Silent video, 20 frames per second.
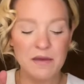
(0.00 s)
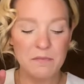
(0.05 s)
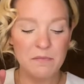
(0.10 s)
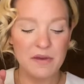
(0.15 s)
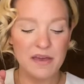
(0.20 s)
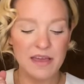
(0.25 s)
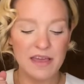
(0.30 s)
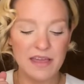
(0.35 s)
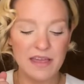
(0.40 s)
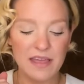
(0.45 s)

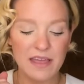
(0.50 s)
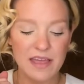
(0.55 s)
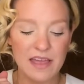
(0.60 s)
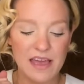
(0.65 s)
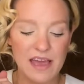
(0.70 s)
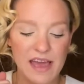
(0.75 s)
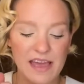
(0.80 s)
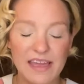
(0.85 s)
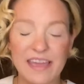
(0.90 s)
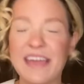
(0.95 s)
but
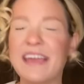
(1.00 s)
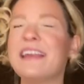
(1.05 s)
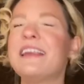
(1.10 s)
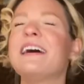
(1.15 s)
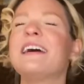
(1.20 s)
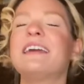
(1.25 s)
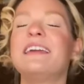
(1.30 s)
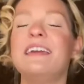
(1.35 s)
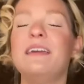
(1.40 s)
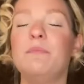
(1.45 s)
I
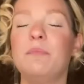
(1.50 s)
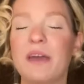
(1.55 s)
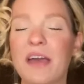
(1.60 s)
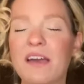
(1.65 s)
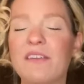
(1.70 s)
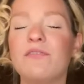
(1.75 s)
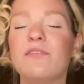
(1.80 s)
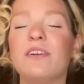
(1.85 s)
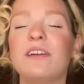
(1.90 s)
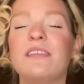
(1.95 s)
cannot keep
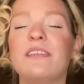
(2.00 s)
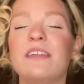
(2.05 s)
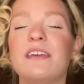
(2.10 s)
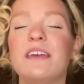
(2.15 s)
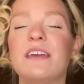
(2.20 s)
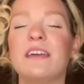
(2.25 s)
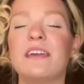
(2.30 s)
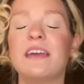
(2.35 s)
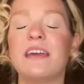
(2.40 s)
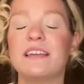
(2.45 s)

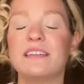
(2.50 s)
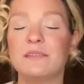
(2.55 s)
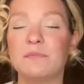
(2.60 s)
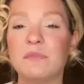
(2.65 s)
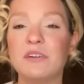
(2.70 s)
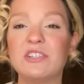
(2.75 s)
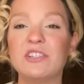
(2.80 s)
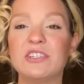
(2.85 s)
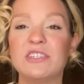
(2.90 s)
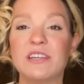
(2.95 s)
everything as
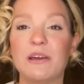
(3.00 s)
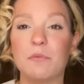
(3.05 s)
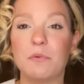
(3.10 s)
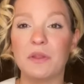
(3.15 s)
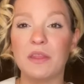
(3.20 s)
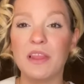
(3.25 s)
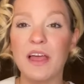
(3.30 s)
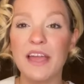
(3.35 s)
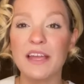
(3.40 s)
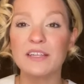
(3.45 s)
much as I
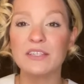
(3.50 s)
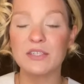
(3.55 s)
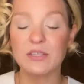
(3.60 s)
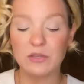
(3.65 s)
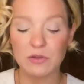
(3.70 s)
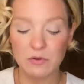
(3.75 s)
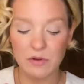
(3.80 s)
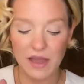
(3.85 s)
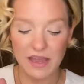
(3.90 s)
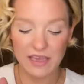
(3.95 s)
would like
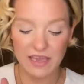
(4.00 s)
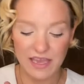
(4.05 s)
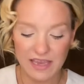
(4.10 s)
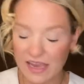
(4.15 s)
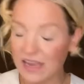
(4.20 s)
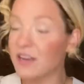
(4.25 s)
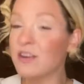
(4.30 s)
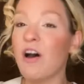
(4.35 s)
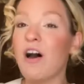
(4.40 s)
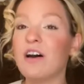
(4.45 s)
to. I
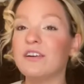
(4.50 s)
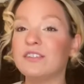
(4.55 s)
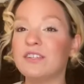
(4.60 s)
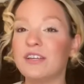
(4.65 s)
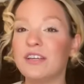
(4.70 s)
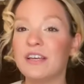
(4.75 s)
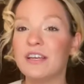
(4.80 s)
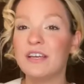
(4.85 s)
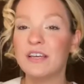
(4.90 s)
cannot.